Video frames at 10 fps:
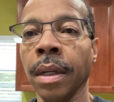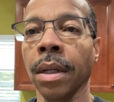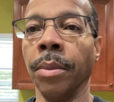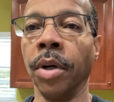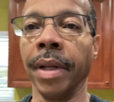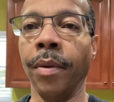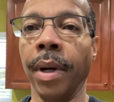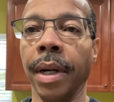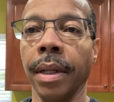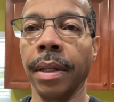Good morning,
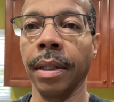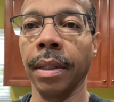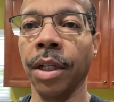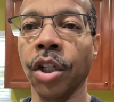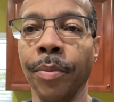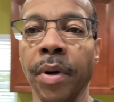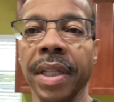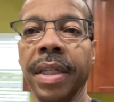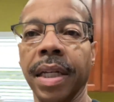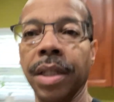everyone. It's your boy
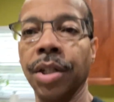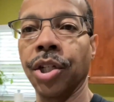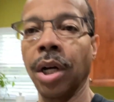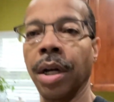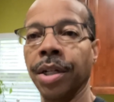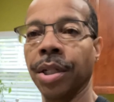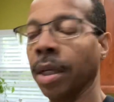Sticks in Charge.